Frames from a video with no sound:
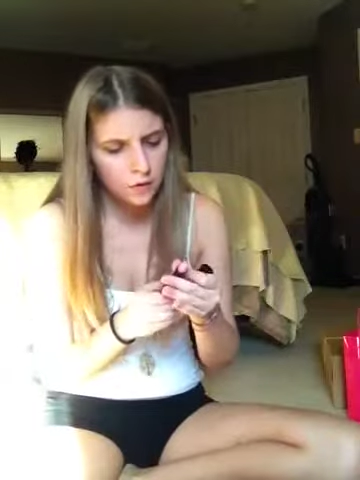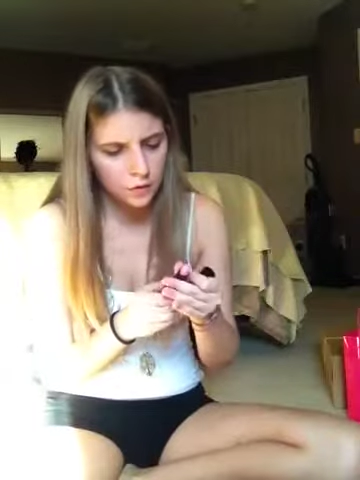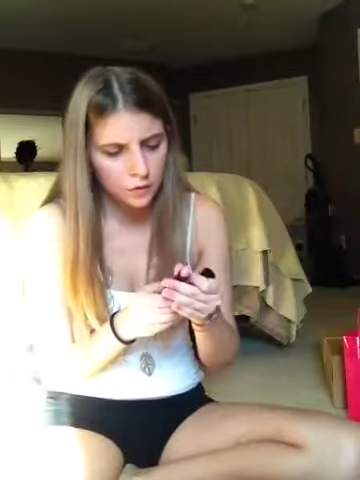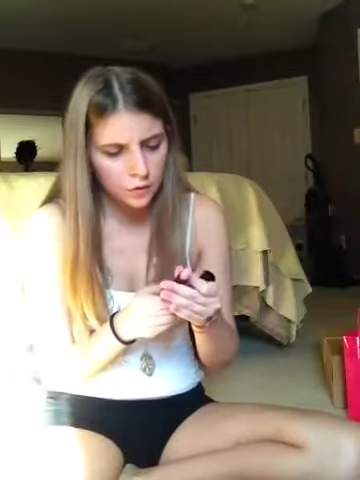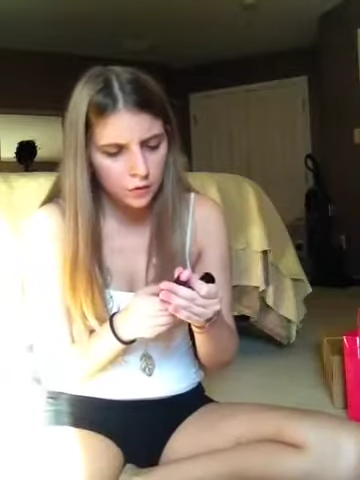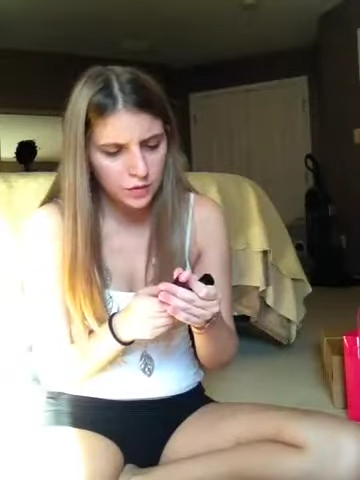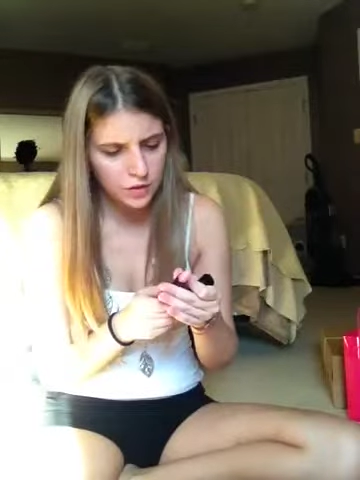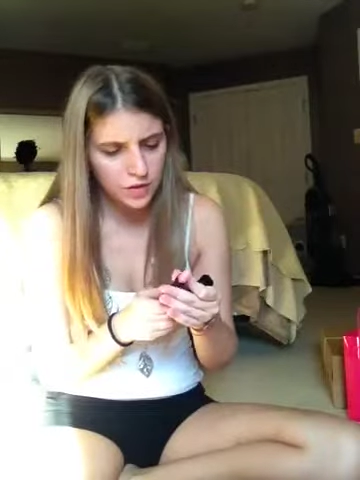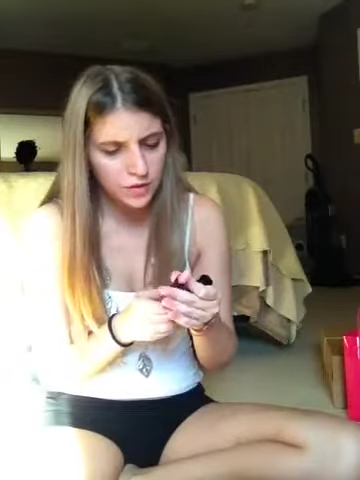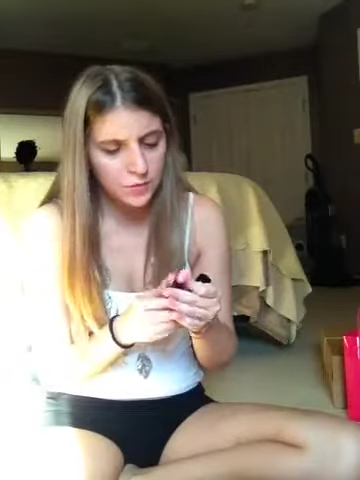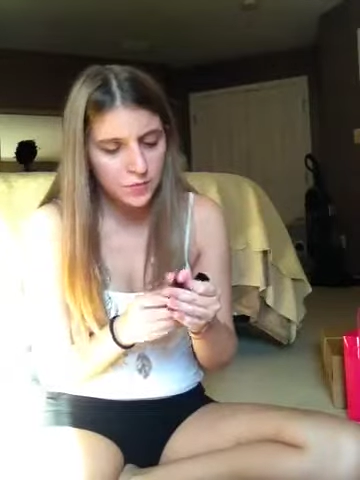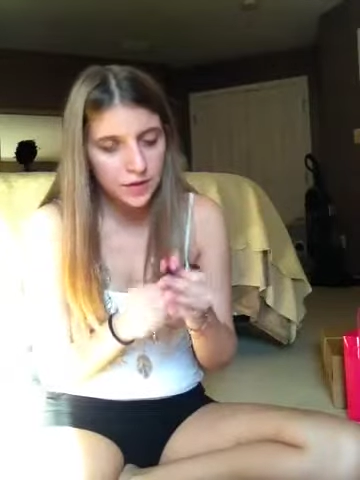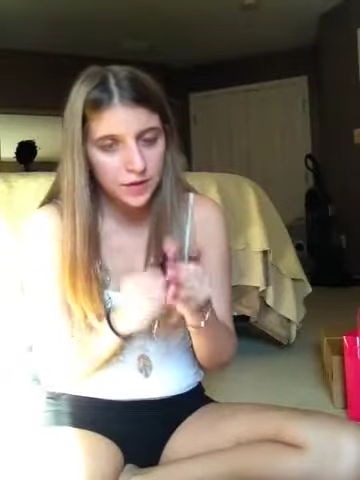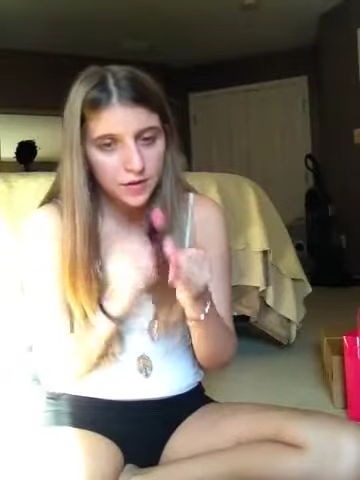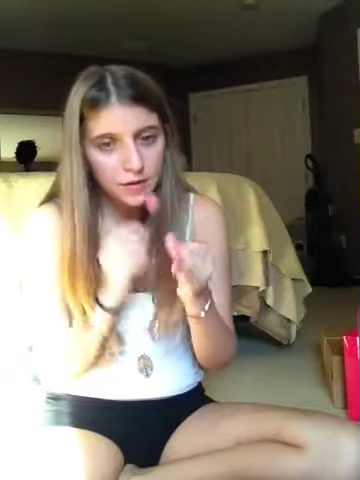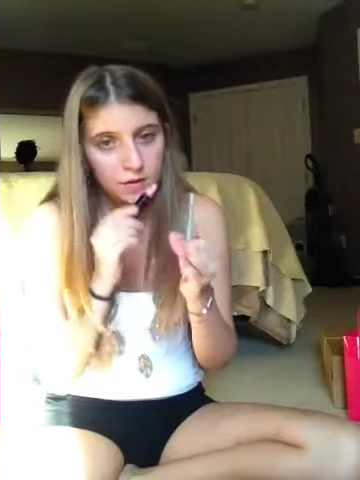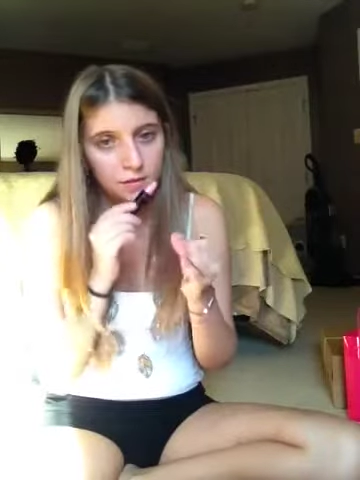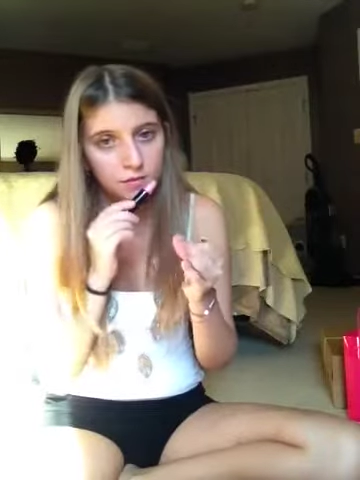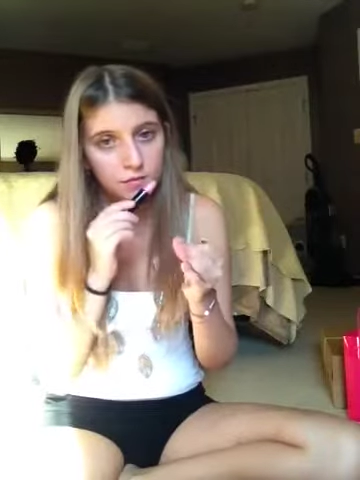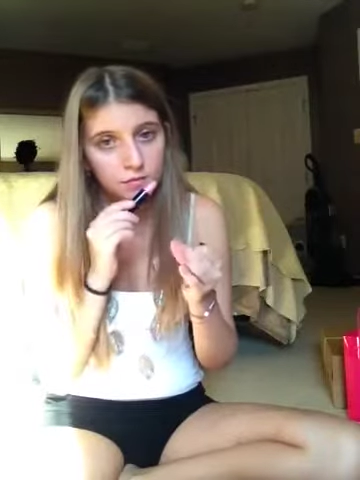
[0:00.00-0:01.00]
Ooh, this
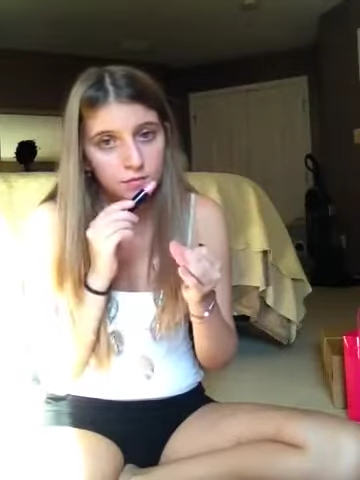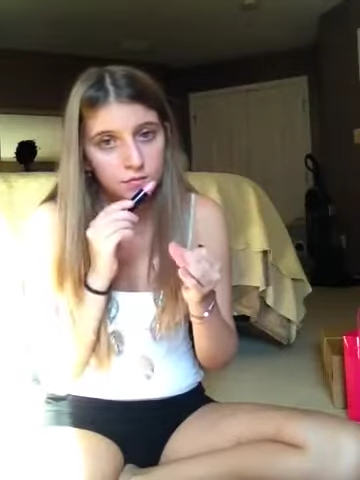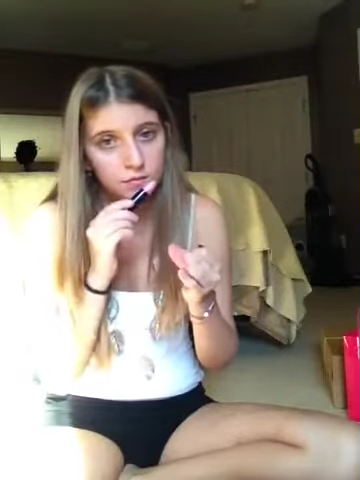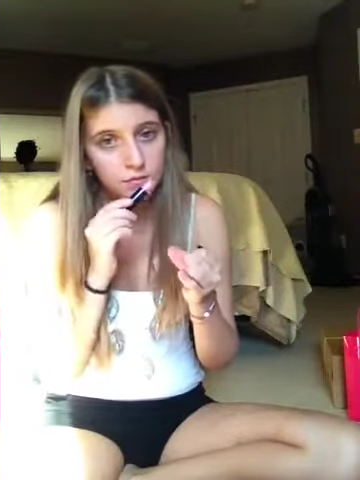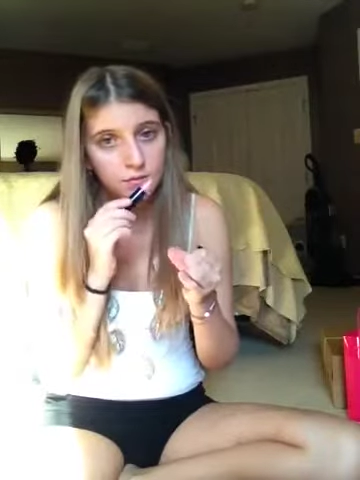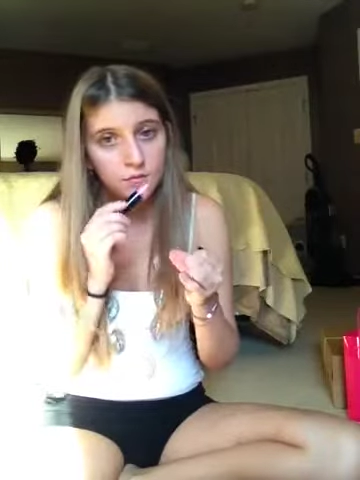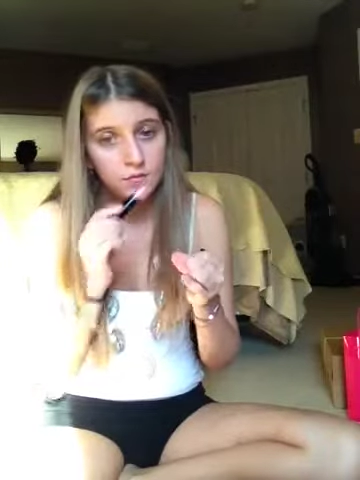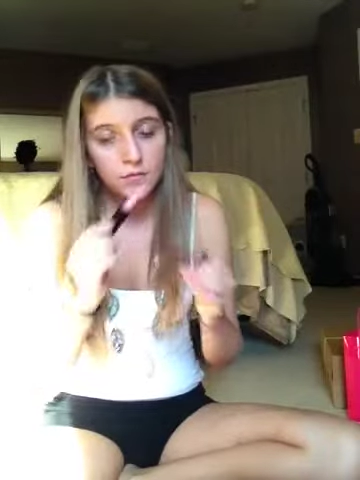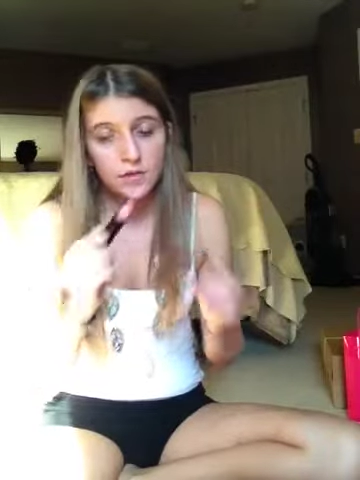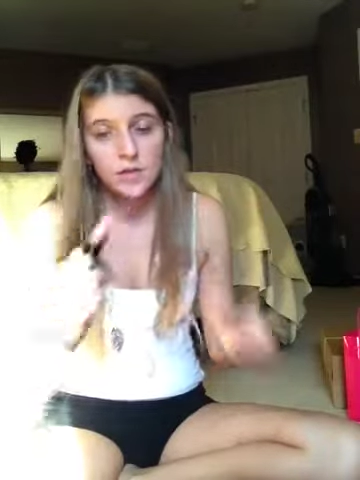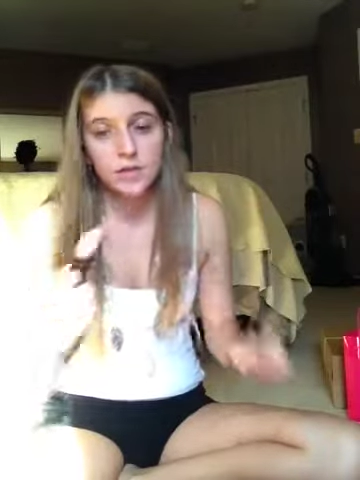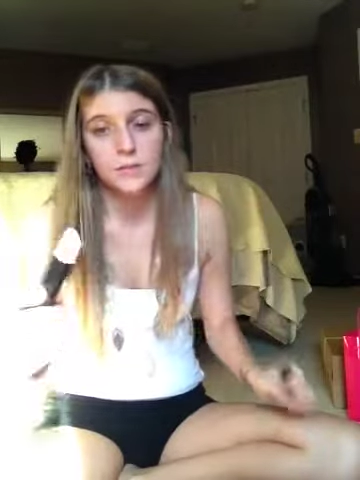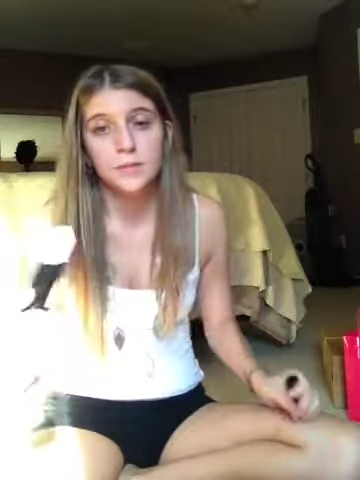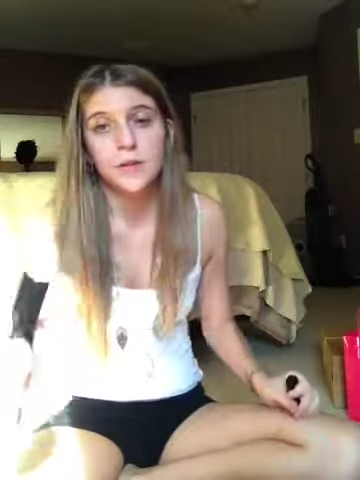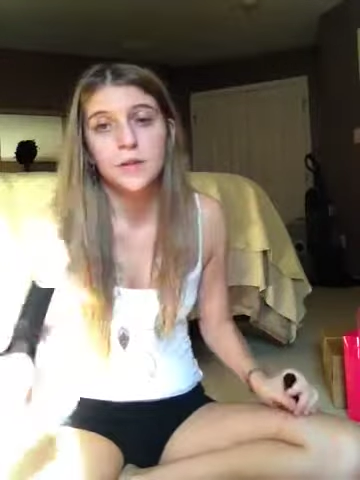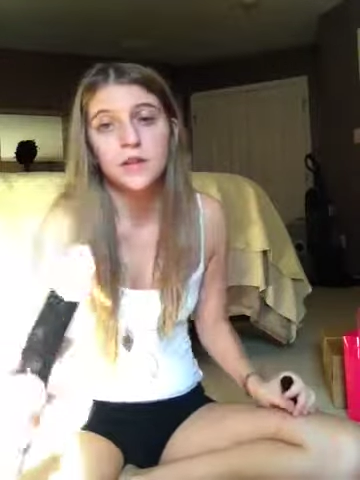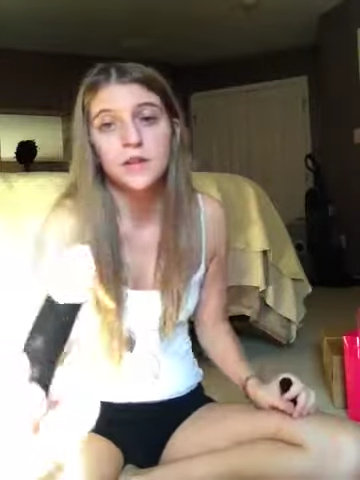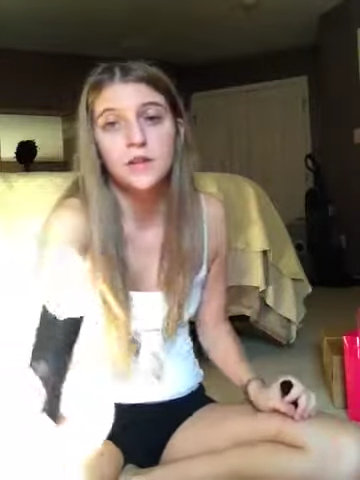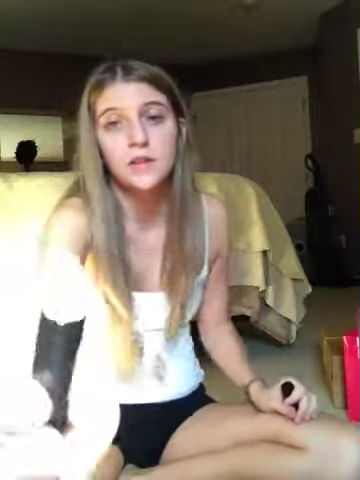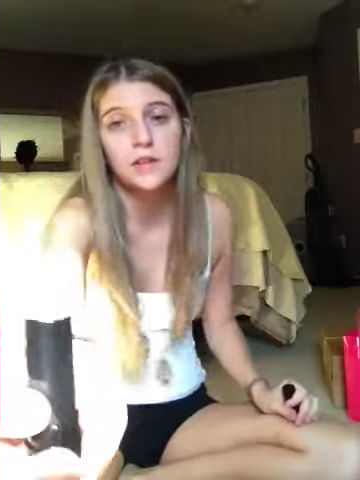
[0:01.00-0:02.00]
pink. This
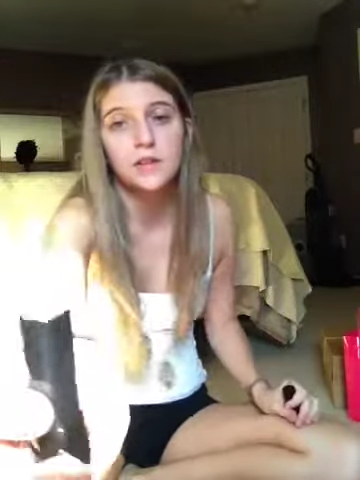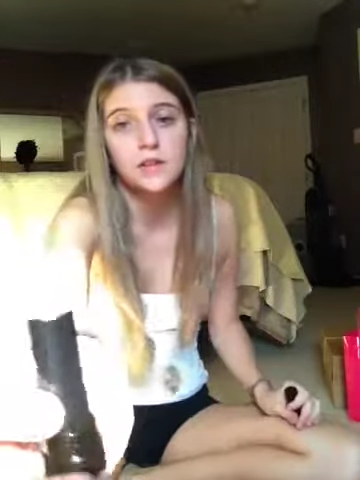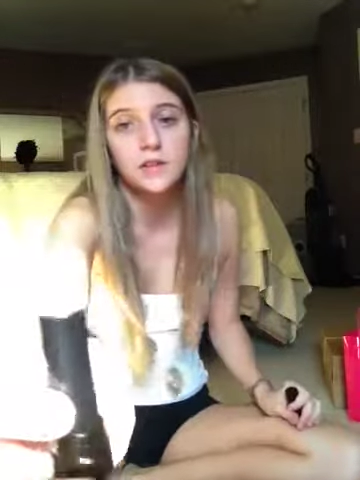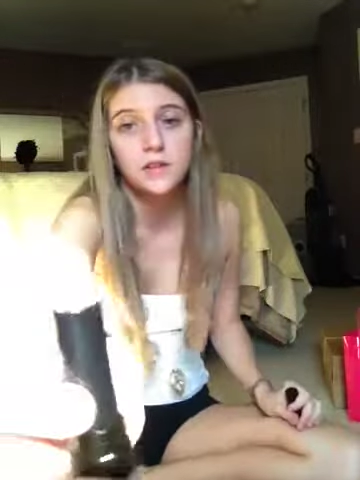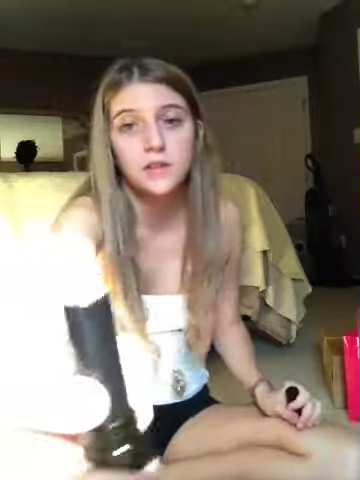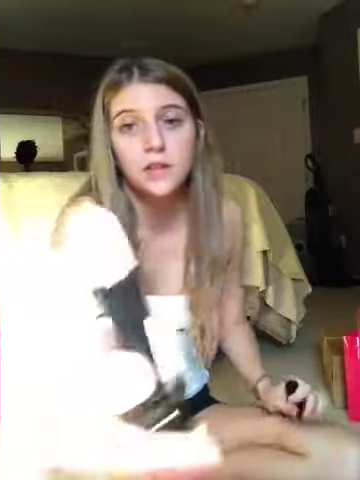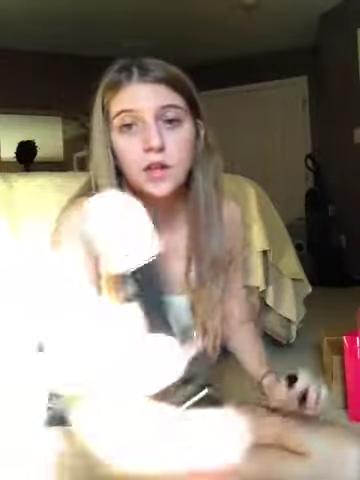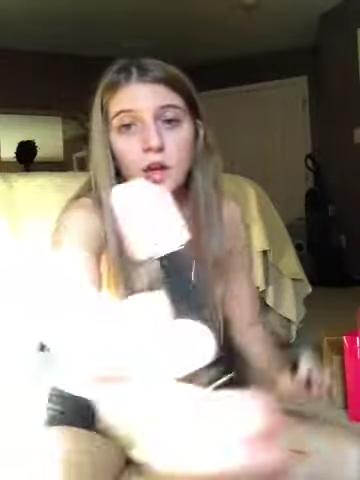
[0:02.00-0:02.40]
pink is